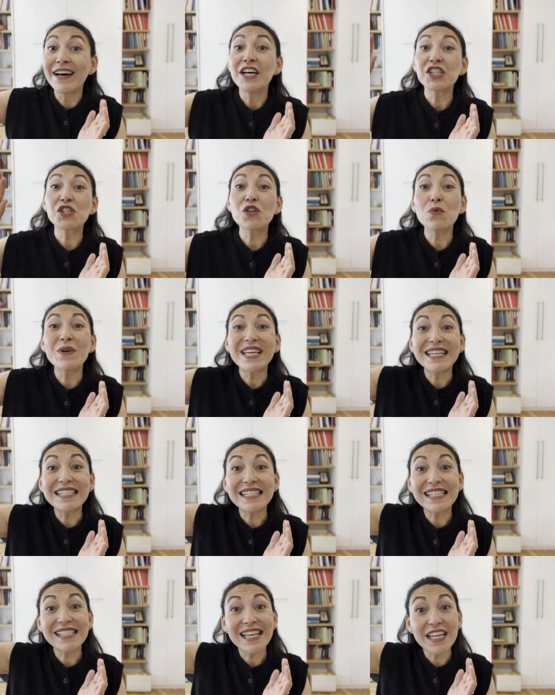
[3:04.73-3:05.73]
so that we can
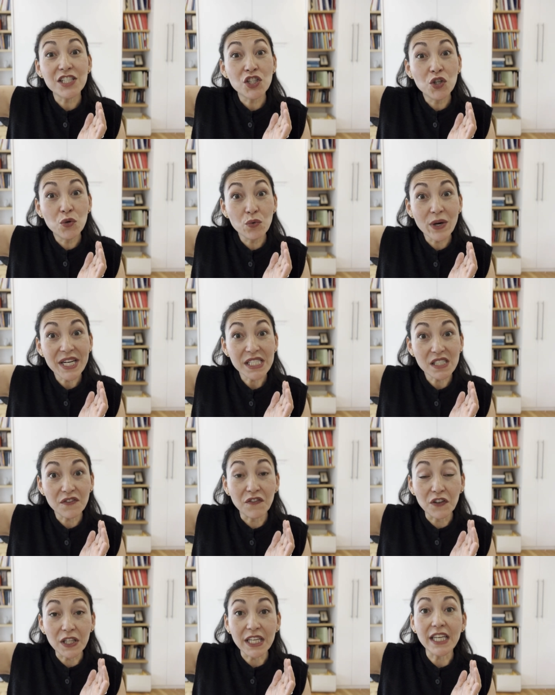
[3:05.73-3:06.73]
descend
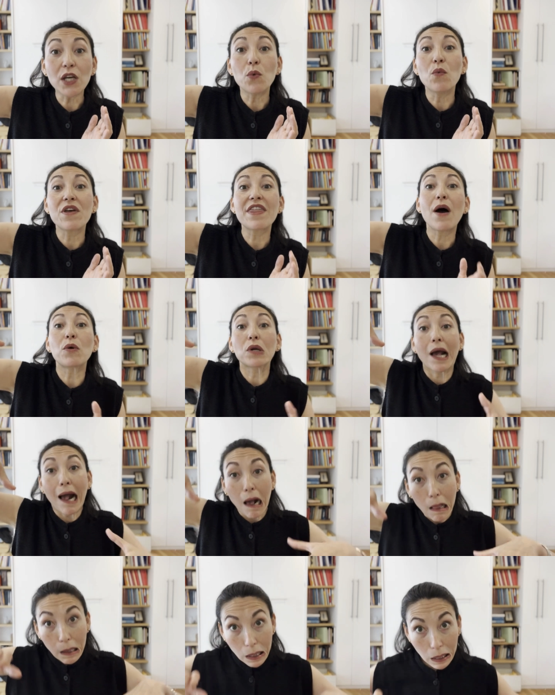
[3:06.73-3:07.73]
gracefully without
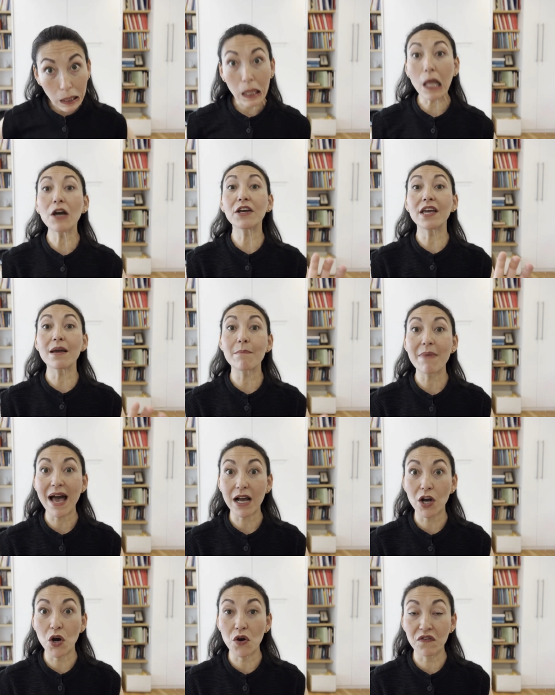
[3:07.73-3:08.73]
clunking
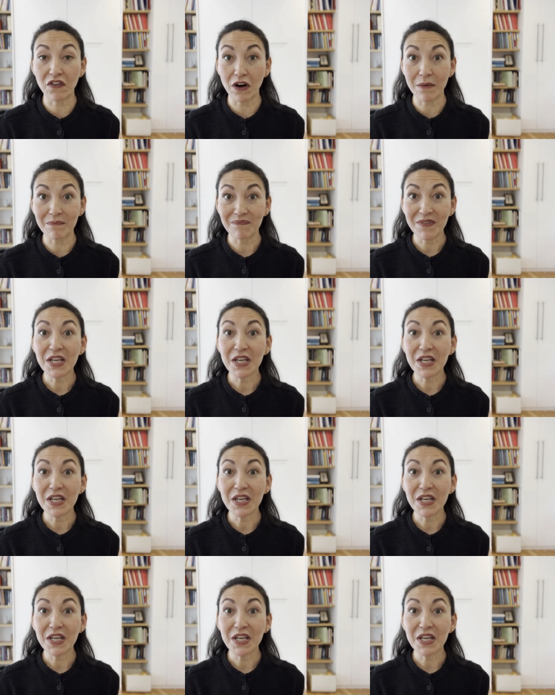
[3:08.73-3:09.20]
back over.